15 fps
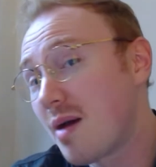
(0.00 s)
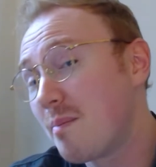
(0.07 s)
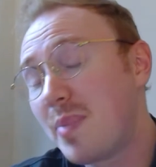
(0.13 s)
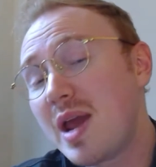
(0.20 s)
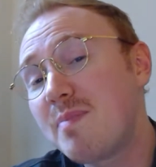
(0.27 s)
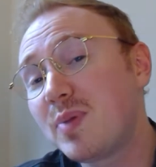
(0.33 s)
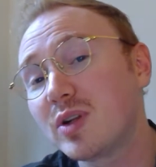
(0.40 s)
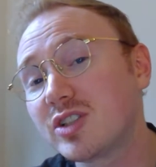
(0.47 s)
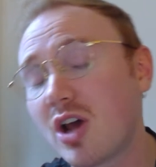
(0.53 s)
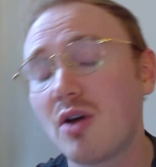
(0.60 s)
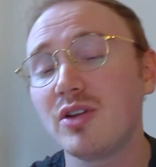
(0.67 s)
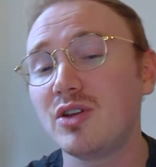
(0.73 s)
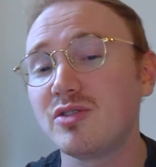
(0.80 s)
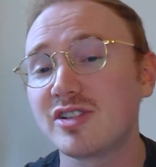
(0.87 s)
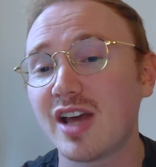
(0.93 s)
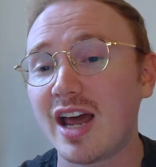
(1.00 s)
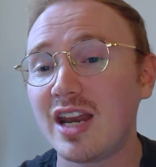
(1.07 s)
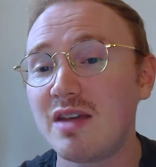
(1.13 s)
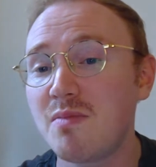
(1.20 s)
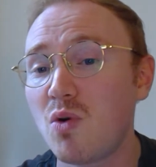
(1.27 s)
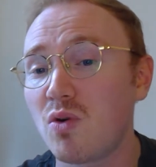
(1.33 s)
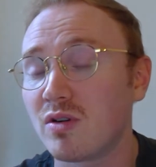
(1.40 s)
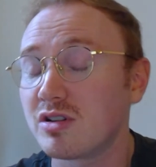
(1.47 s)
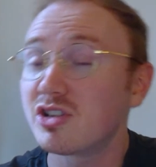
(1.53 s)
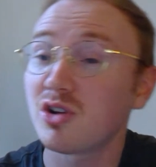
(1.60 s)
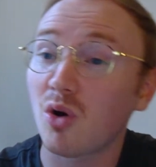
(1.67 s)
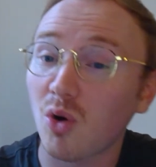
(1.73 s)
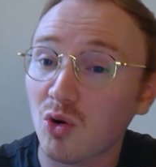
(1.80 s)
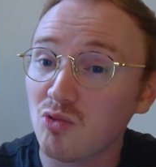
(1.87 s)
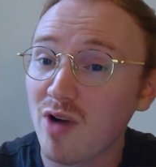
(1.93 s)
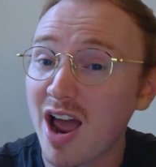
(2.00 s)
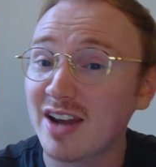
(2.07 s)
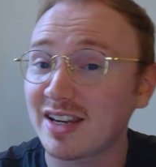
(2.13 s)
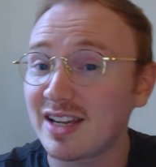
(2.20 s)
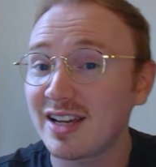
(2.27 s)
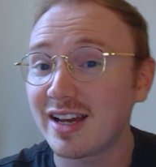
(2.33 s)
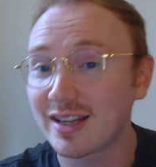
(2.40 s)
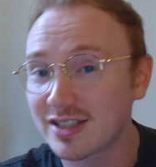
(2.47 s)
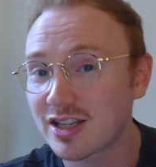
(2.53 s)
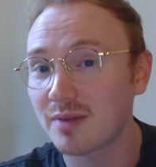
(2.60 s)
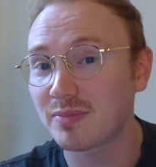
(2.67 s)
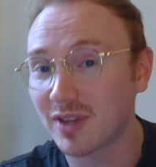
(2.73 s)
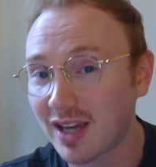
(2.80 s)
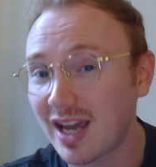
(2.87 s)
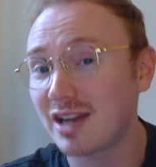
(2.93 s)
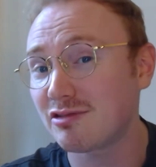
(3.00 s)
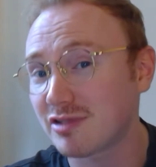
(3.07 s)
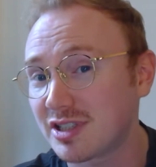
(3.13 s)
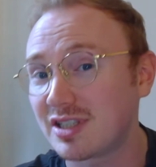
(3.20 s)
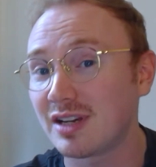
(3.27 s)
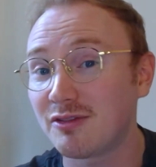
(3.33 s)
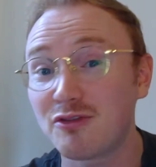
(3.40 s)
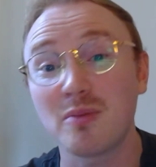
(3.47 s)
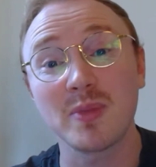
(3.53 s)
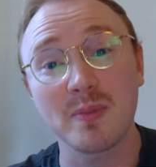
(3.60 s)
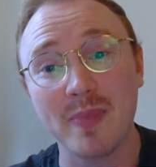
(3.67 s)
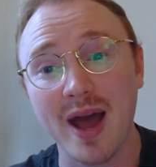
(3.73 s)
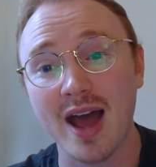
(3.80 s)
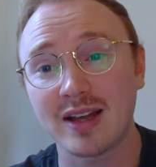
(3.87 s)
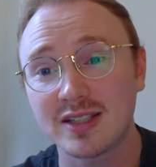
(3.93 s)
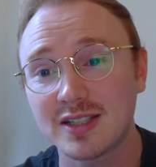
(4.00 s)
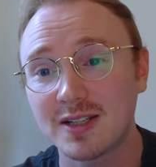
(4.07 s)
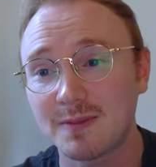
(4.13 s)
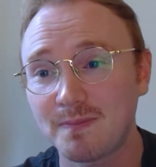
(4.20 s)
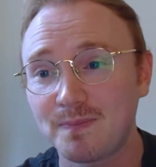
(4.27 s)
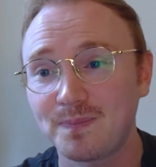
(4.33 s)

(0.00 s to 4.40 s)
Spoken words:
People don't use it anymore, so already it's something interesting from the past.